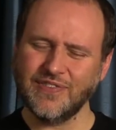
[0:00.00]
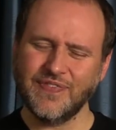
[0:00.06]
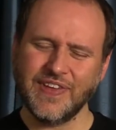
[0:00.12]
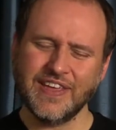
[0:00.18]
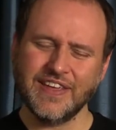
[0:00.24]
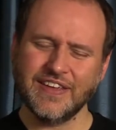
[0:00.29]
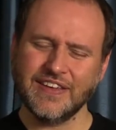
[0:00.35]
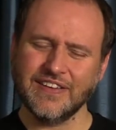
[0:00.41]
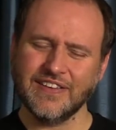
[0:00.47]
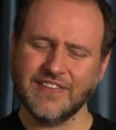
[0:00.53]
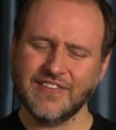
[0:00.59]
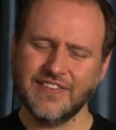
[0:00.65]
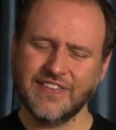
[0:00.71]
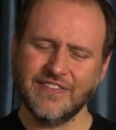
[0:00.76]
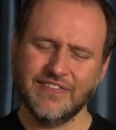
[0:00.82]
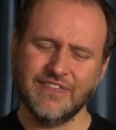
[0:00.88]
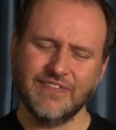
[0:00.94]

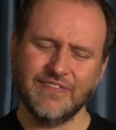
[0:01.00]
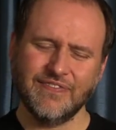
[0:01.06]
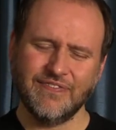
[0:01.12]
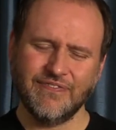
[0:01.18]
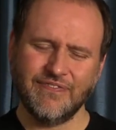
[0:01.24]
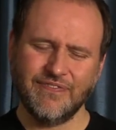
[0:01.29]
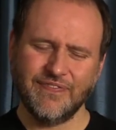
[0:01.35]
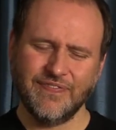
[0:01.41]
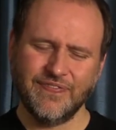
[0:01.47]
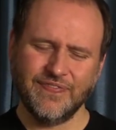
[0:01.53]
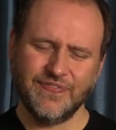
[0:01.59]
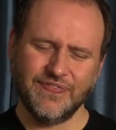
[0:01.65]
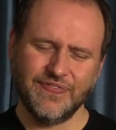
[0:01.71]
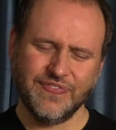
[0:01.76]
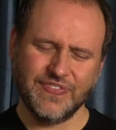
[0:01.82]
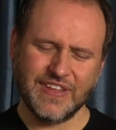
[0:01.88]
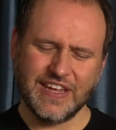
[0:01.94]
beings.
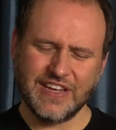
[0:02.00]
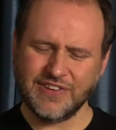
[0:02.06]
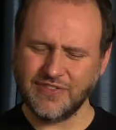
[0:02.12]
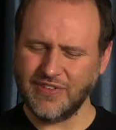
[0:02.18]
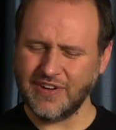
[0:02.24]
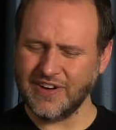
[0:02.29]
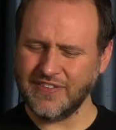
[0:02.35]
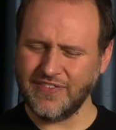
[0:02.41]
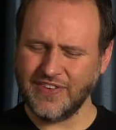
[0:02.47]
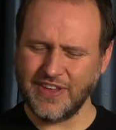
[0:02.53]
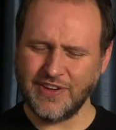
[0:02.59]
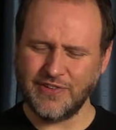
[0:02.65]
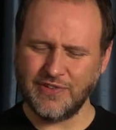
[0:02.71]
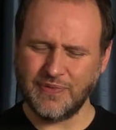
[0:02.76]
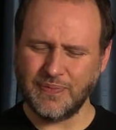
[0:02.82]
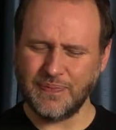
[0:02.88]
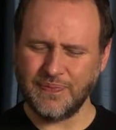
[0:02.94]
Each one of
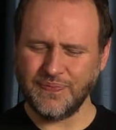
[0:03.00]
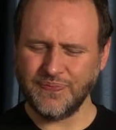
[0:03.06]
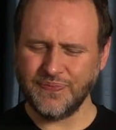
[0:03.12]
you.